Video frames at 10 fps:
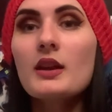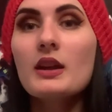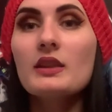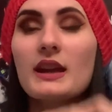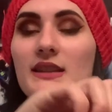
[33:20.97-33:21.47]

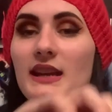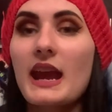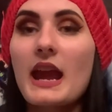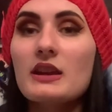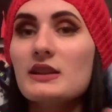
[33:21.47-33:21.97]
that is
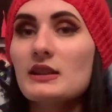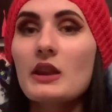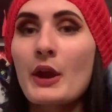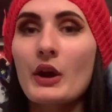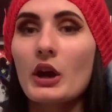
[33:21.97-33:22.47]
gay, doesn't
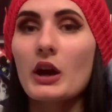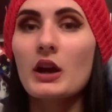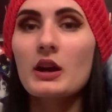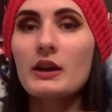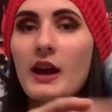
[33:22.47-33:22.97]
like
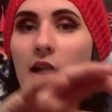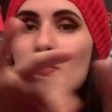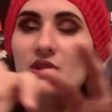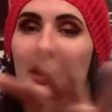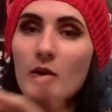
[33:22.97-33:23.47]
her,
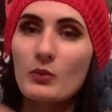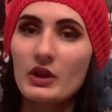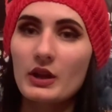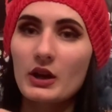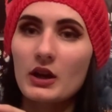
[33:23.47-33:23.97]
comes home with
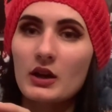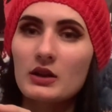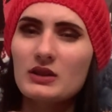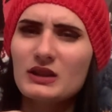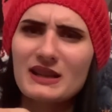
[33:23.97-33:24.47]
her,
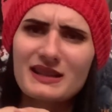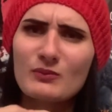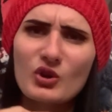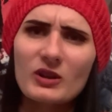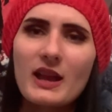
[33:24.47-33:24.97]

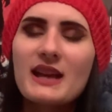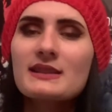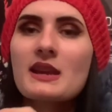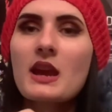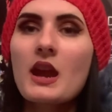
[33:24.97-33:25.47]
more or less,
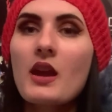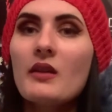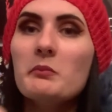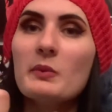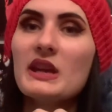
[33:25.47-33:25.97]

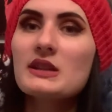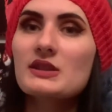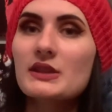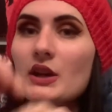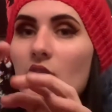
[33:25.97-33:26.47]

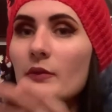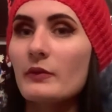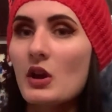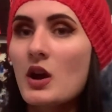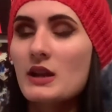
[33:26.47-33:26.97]
meets her
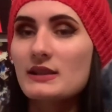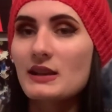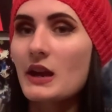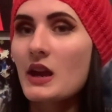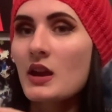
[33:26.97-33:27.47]

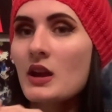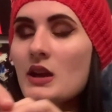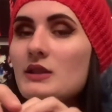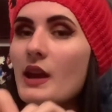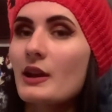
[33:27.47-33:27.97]
fiance,
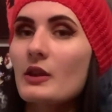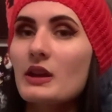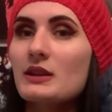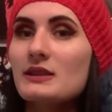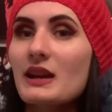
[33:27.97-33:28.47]
suddenly
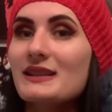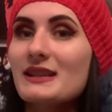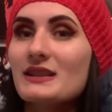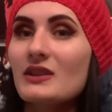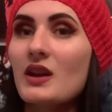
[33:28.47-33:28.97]
decides
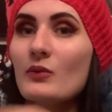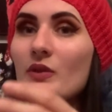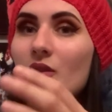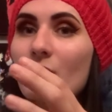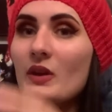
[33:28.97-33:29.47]
he's in love
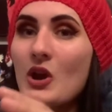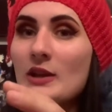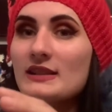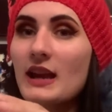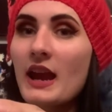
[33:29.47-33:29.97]
with the
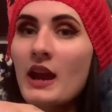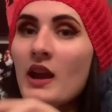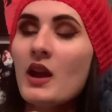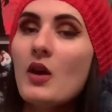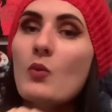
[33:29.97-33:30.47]
fiance,
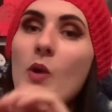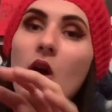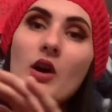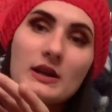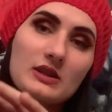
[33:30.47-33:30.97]
while
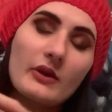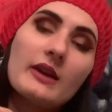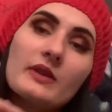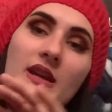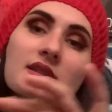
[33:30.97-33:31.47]
also
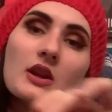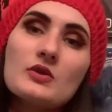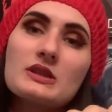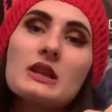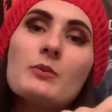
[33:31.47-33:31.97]
having his own
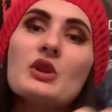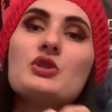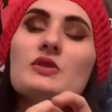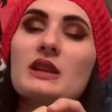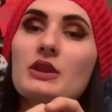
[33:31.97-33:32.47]
sleep
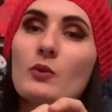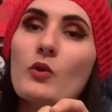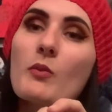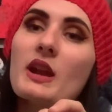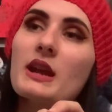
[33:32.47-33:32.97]
issues that the
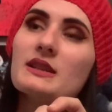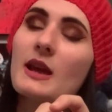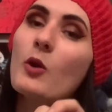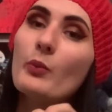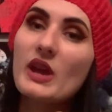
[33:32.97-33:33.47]
woman is
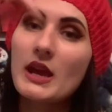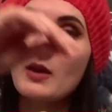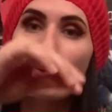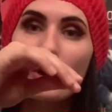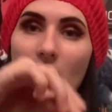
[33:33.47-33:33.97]
helping
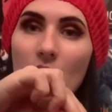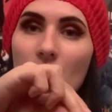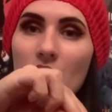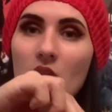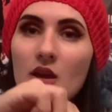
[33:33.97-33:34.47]
him
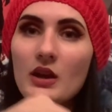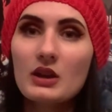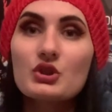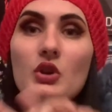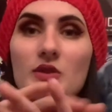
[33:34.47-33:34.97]
with,
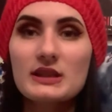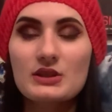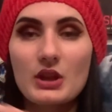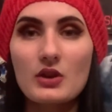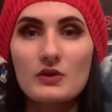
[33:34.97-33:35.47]
uses
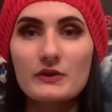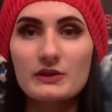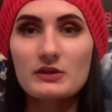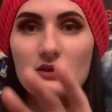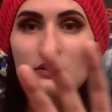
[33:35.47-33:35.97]

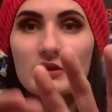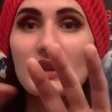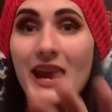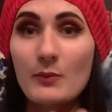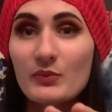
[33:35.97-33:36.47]
those
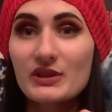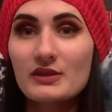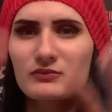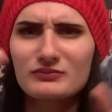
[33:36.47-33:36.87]
tips